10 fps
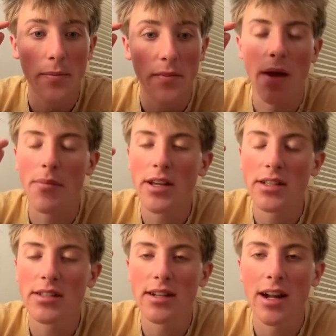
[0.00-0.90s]
Not
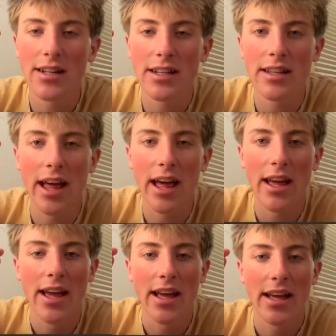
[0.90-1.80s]
because it's an idea that
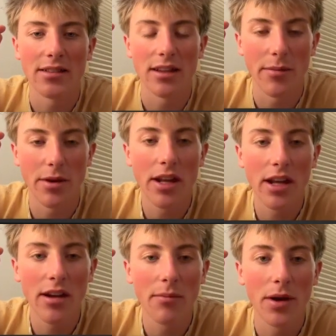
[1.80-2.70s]
is
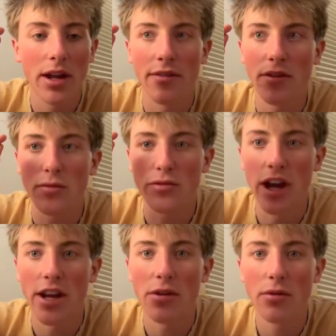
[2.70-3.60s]
limiting, but if you
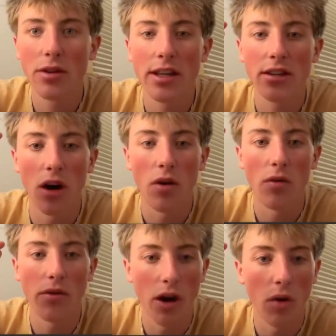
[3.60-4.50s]
genuinely
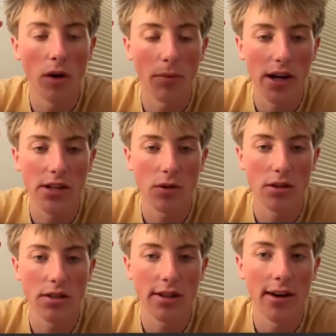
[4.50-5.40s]
don't know where price
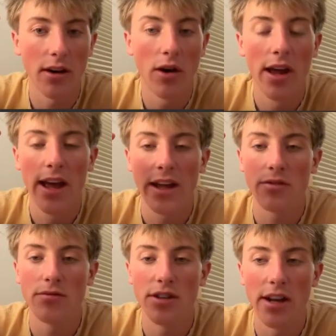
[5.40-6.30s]
wants to go and
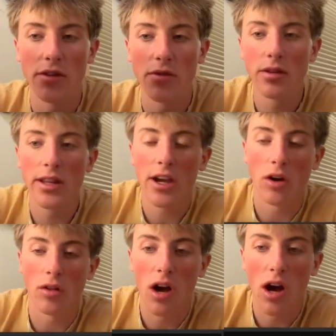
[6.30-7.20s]
you genuinely
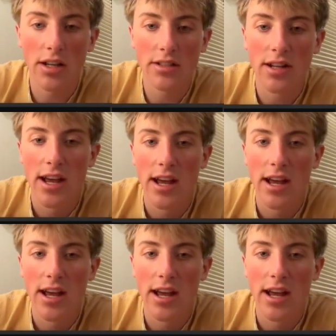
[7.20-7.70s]
are lost,